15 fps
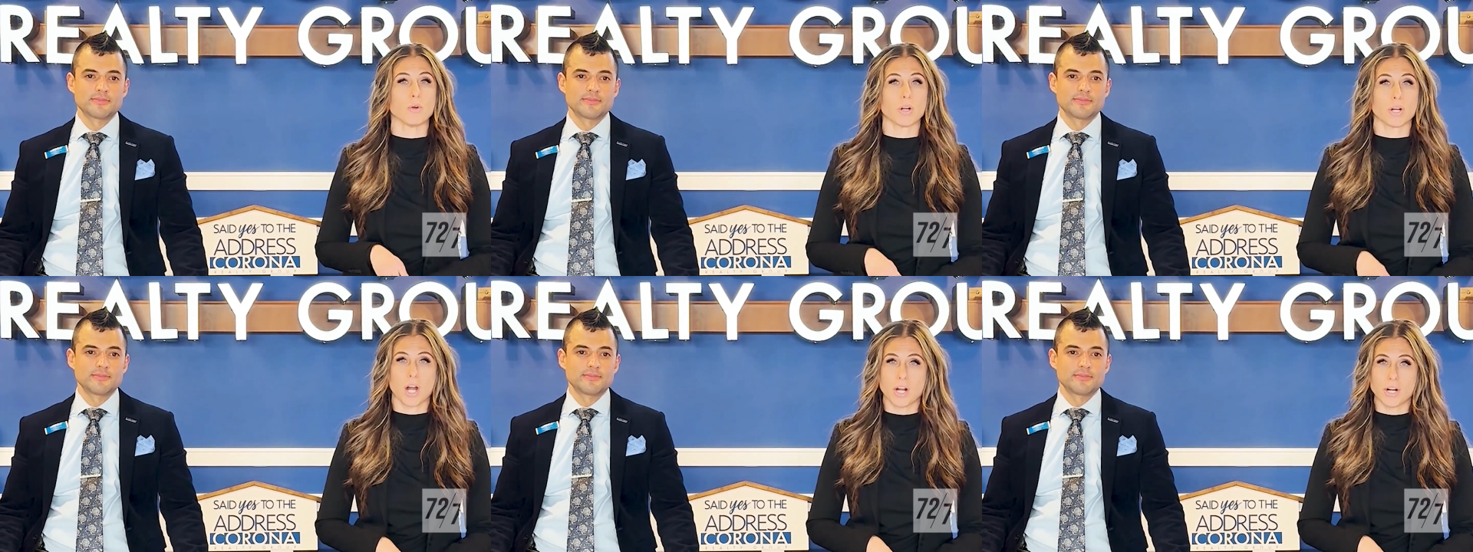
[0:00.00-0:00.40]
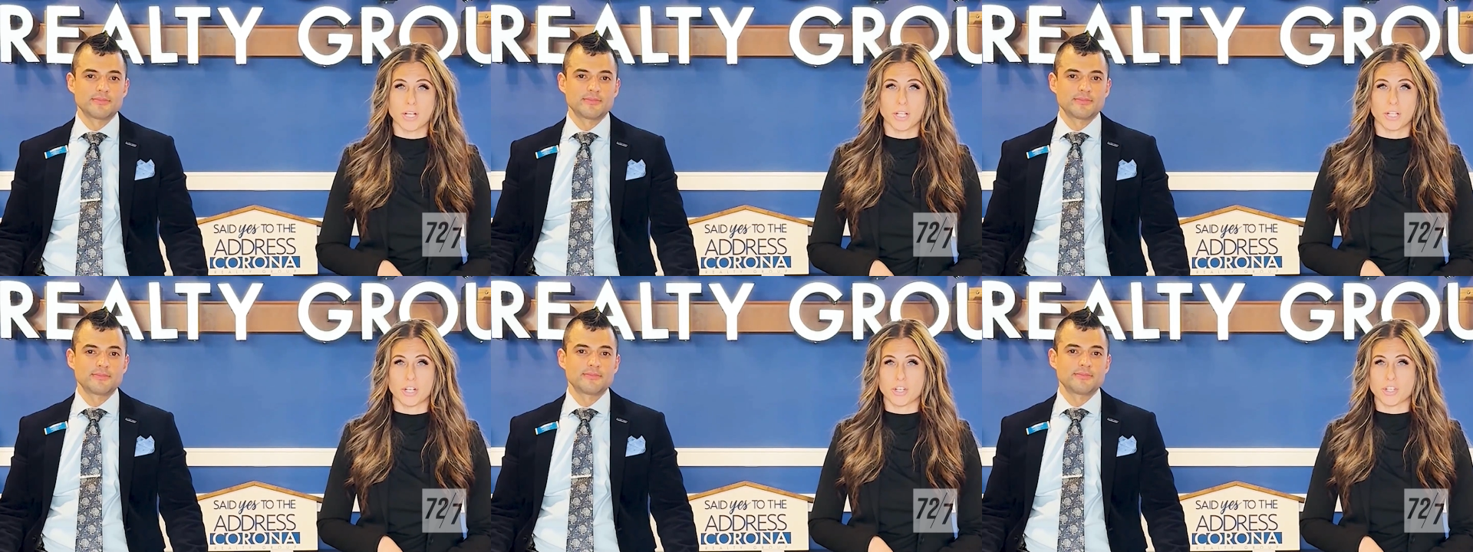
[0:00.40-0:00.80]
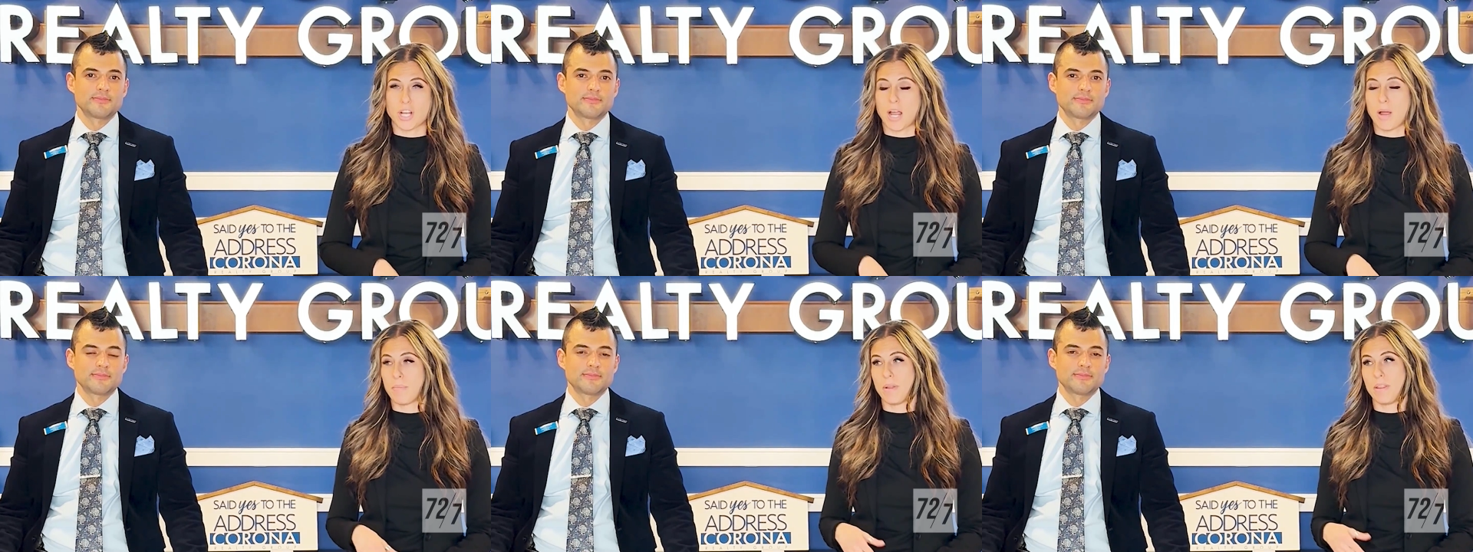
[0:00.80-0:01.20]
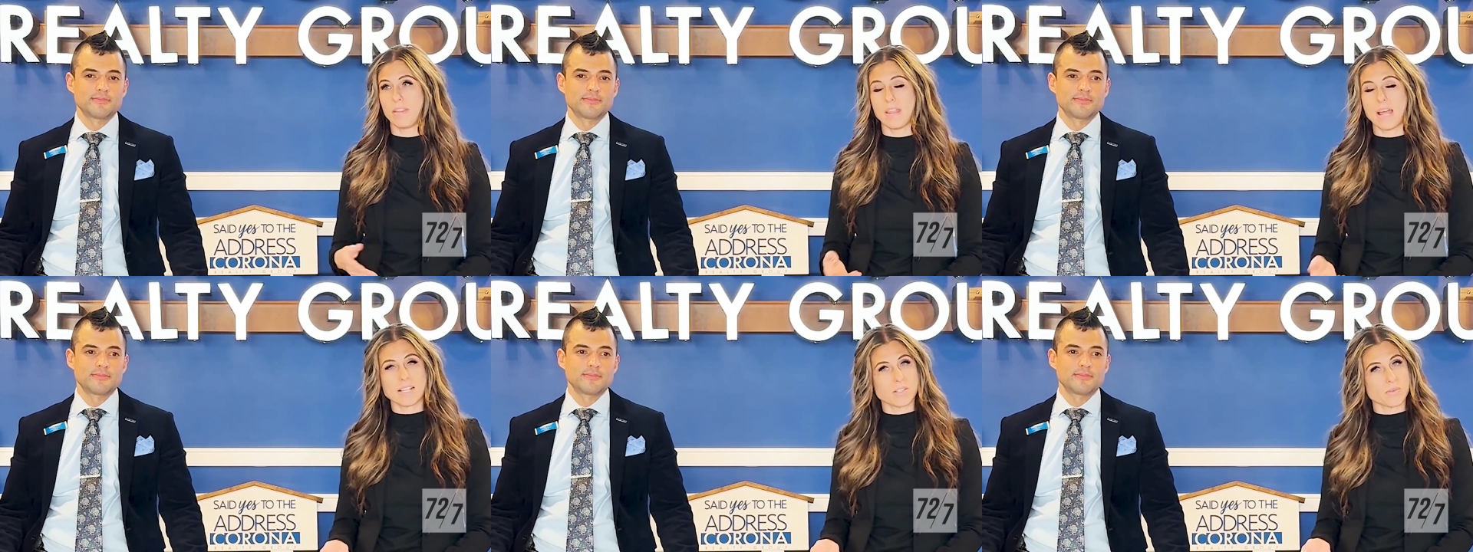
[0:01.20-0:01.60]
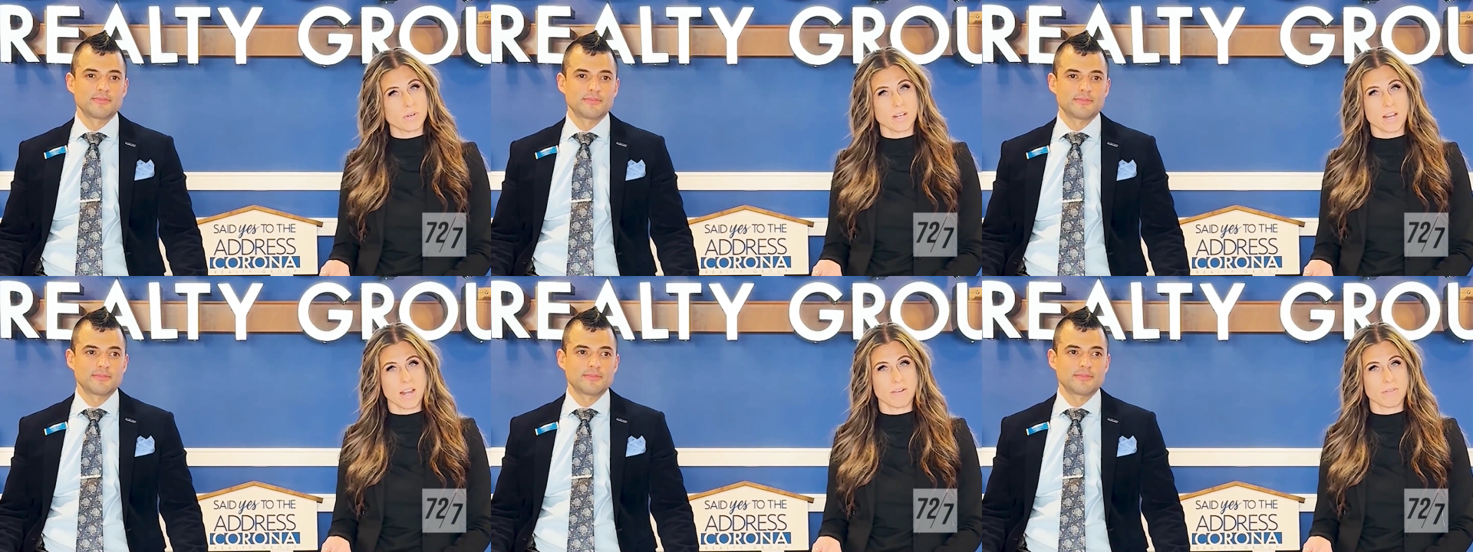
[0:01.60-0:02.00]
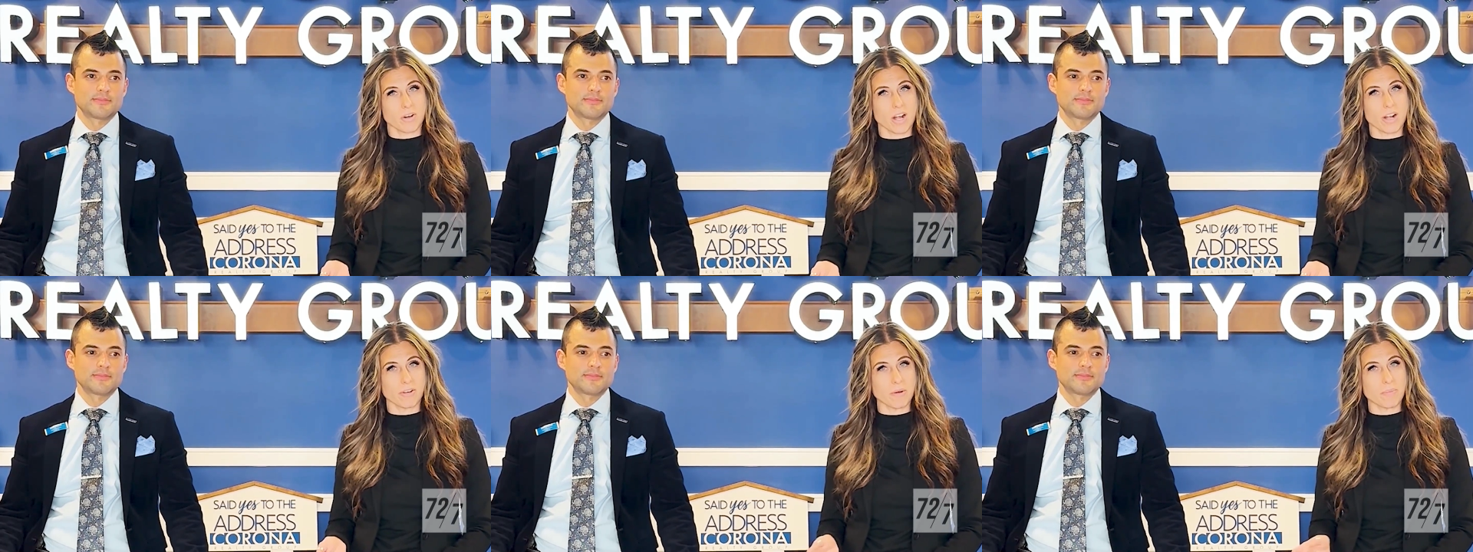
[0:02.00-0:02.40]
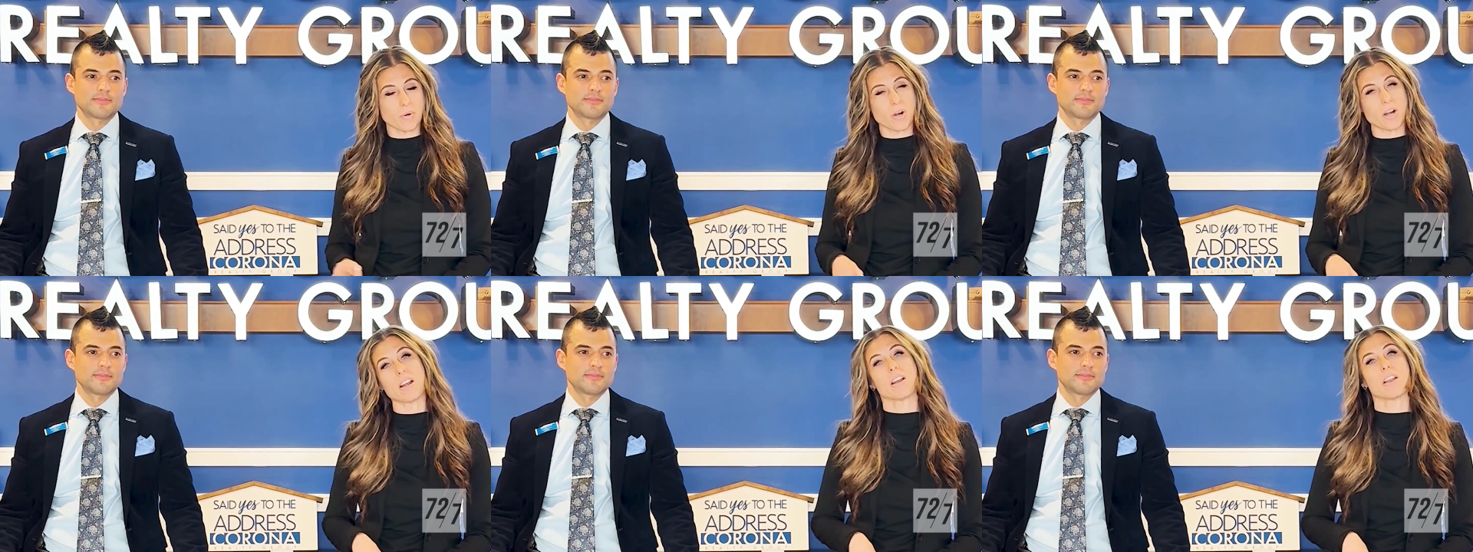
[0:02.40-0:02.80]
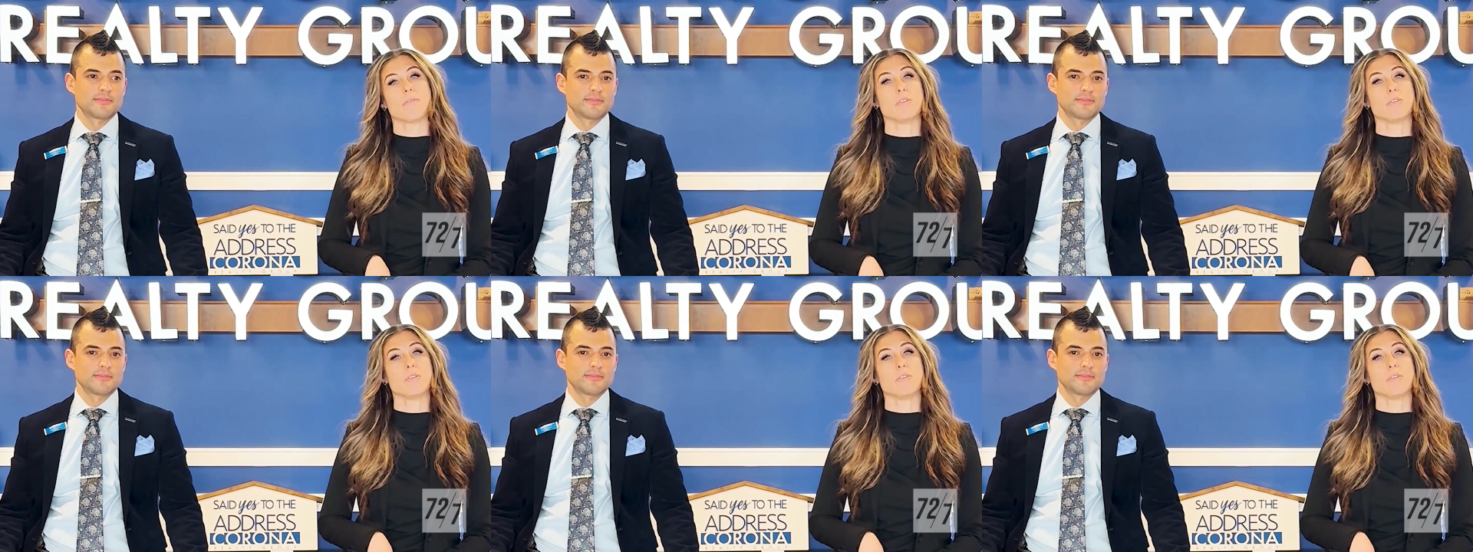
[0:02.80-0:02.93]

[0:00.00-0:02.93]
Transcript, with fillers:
Speaker 1: to a car dealership, that's one kind of credit report.